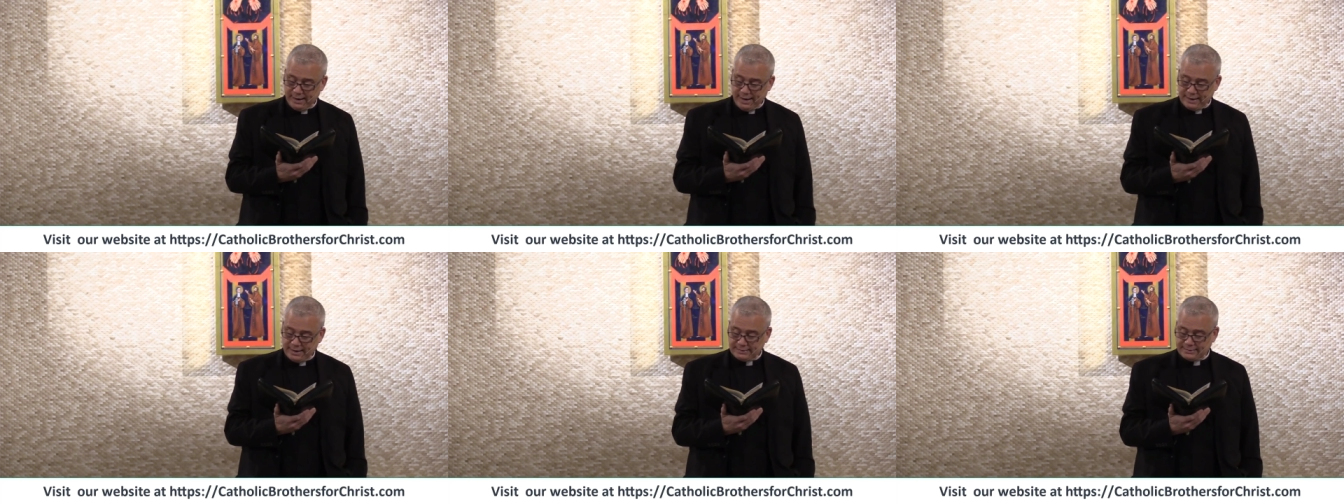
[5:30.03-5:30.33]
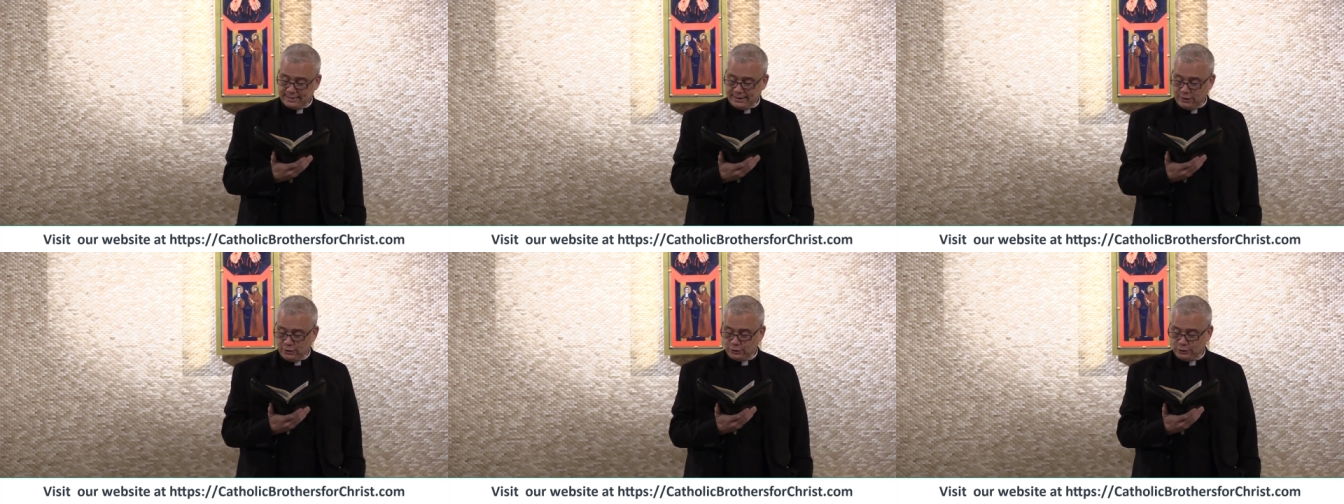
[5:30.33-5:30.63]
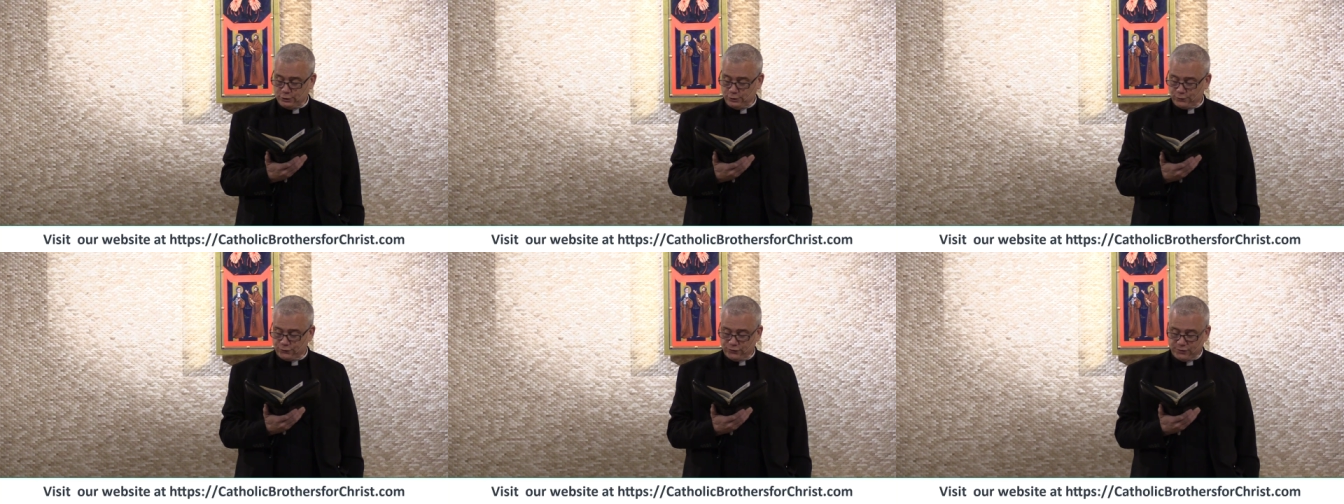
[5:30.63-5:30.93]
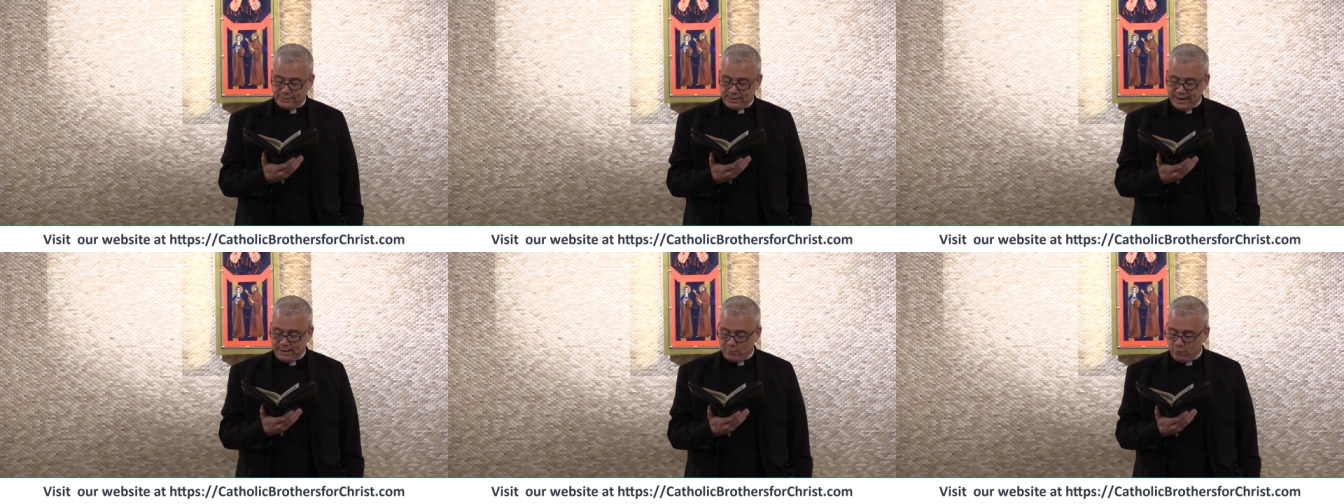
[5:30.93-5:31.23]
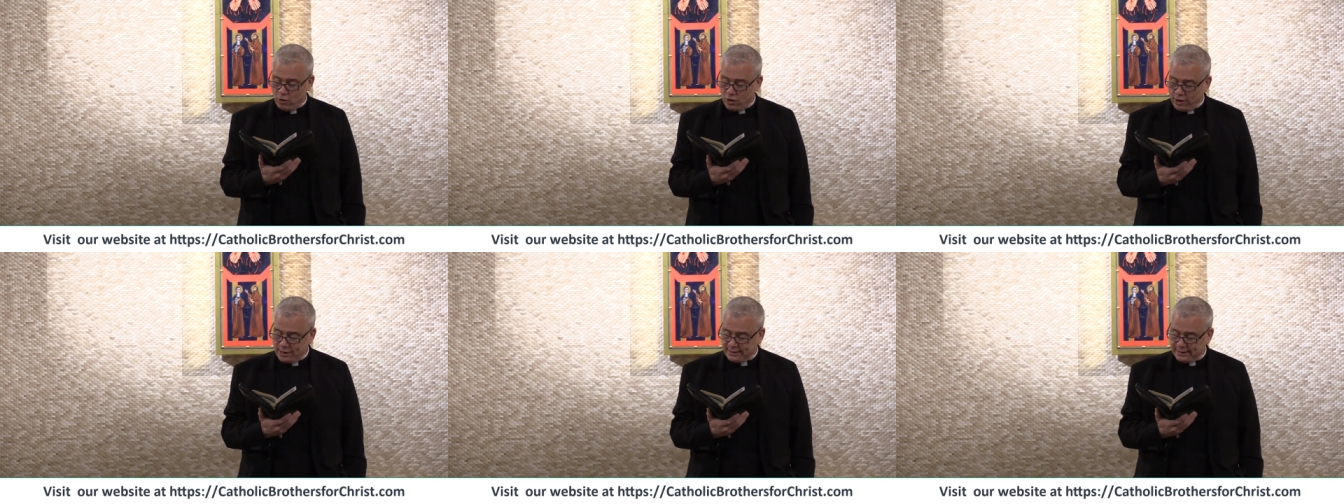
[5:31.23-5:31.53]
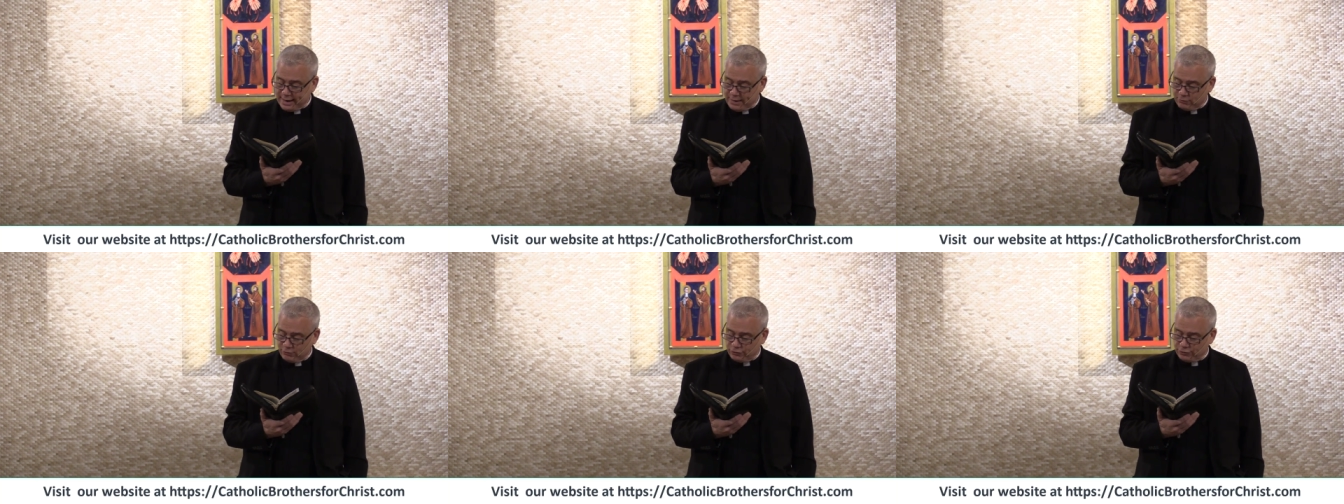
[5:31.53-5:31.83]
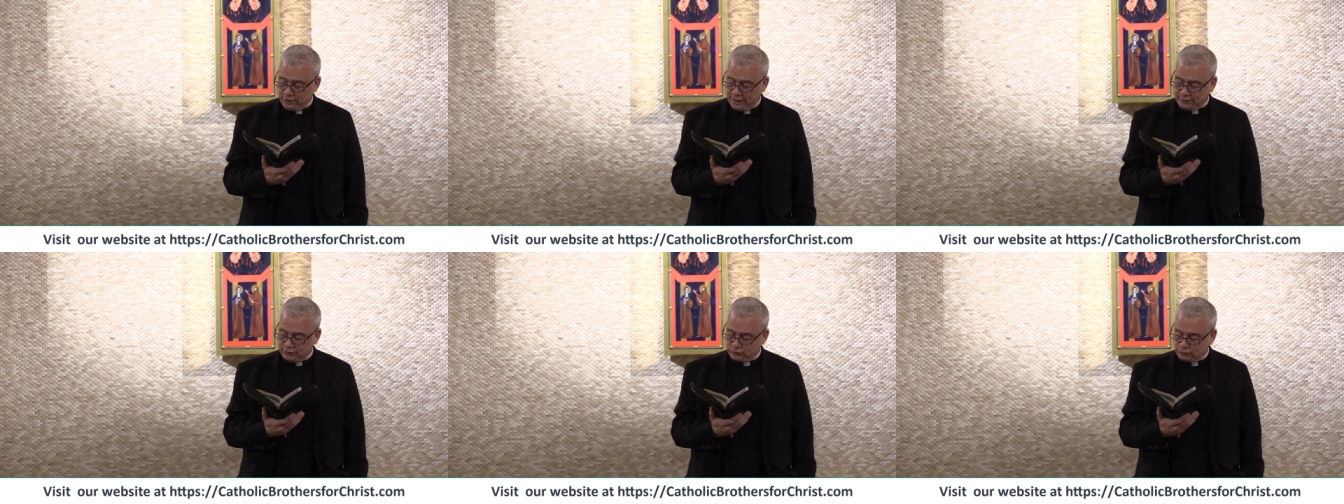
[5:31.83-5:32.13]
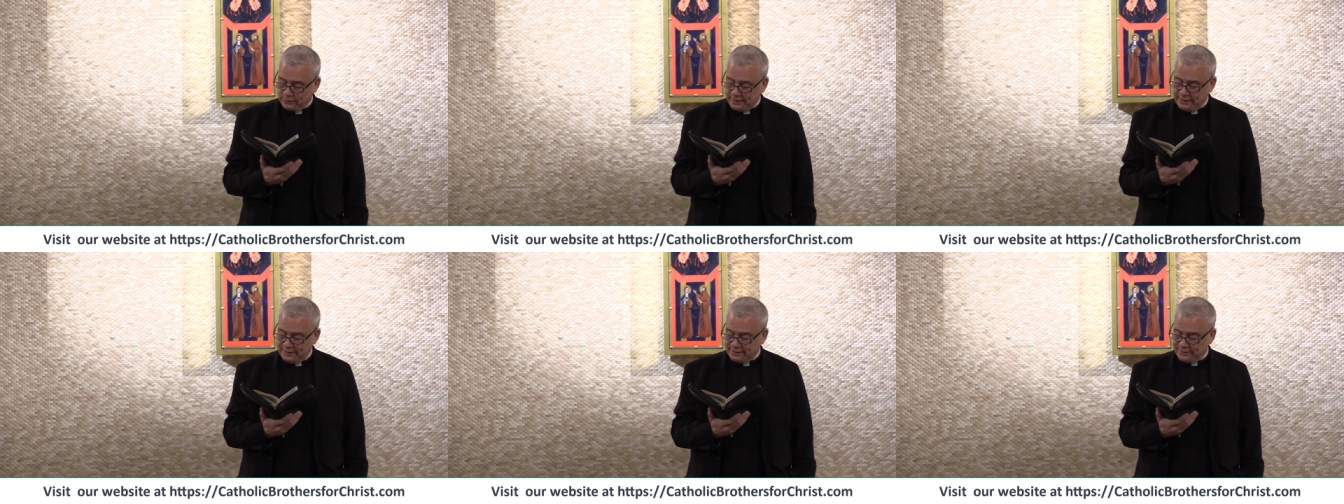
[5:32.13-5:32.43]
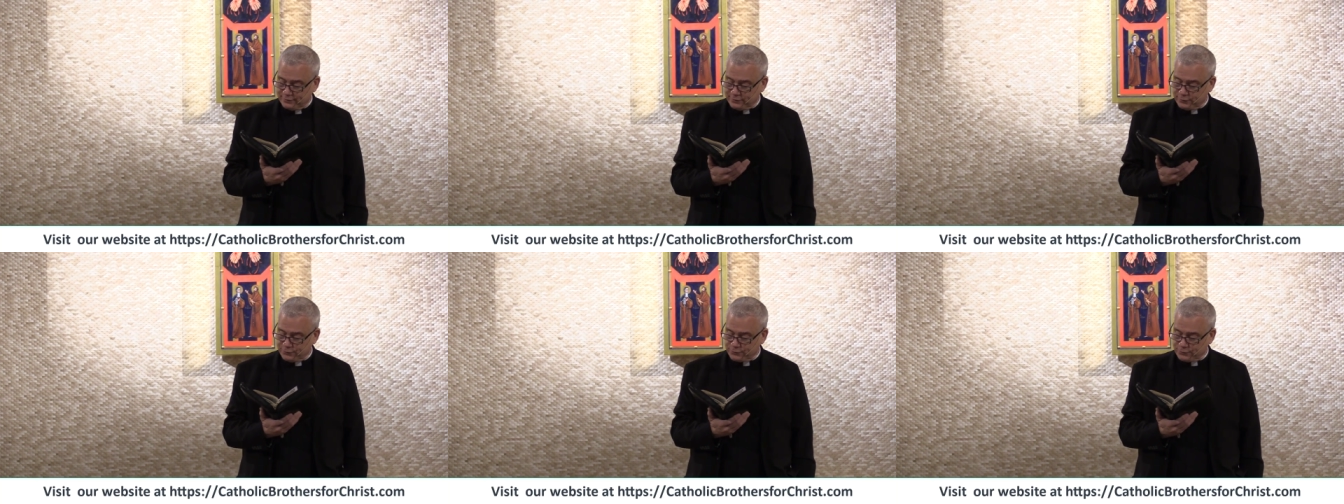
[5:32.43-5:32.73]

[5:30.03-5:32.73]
I tell you, from now on, I will not drink of the